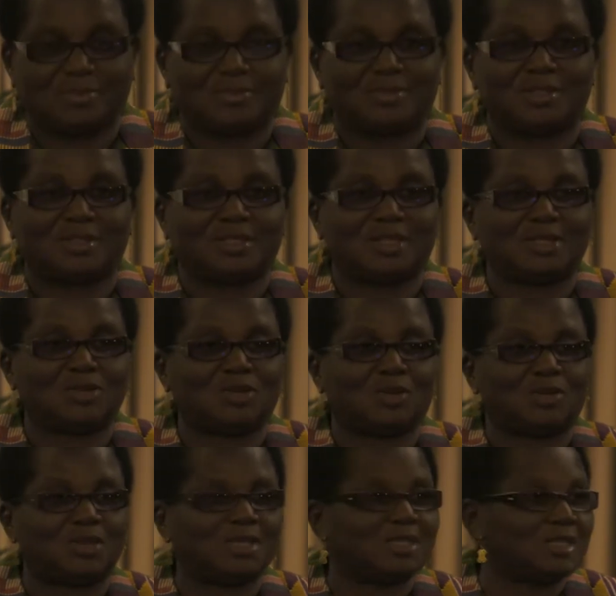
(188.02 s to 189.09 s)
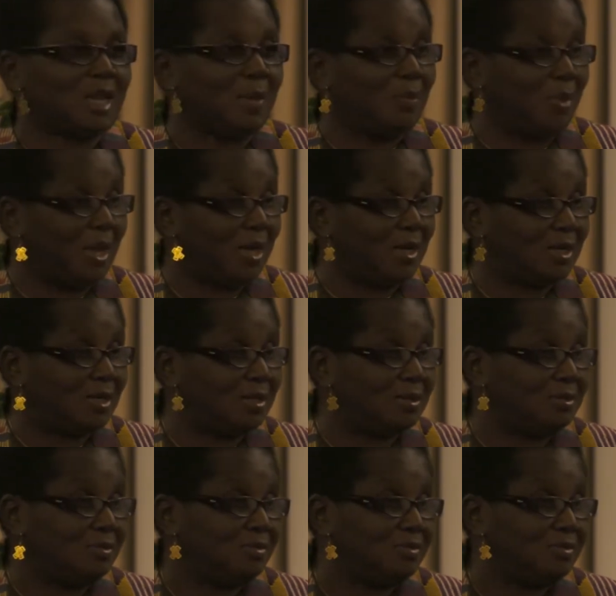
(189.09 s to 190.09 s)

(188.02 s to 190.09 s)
says some things like bacon,